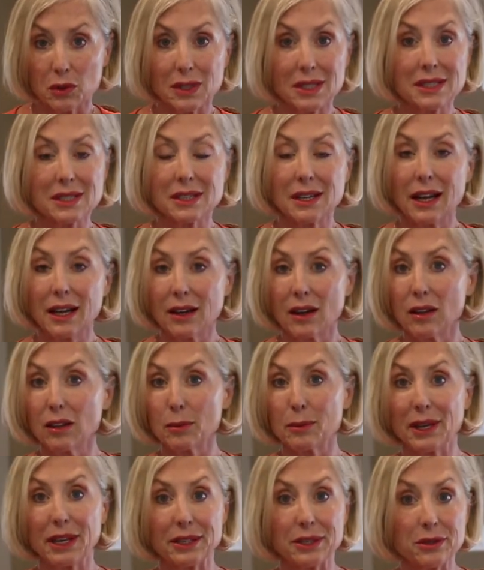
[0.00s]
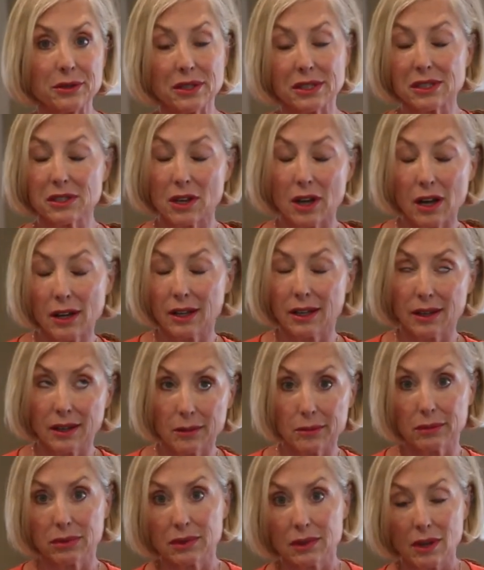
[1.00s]
It's not all about you just
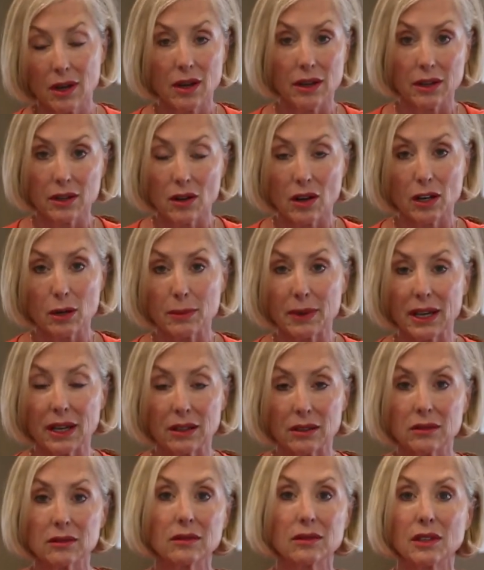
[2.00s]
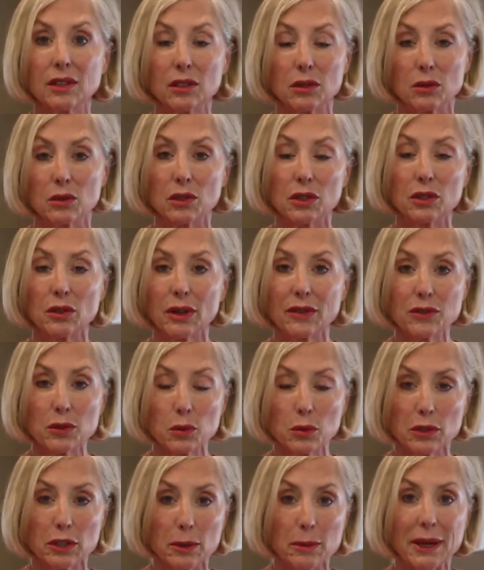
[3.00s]
talking on and on about you. You don't have to
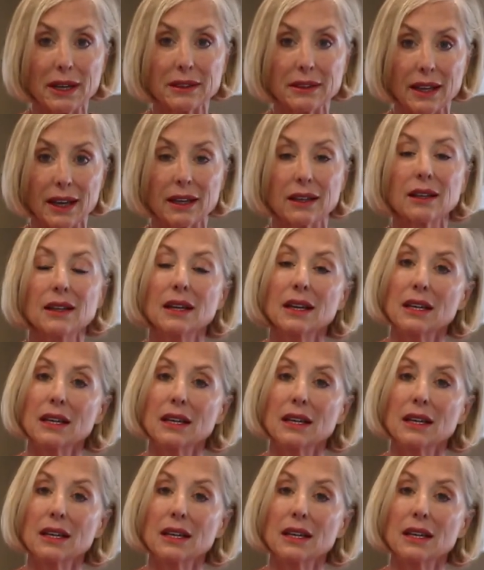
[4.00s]
worry about that.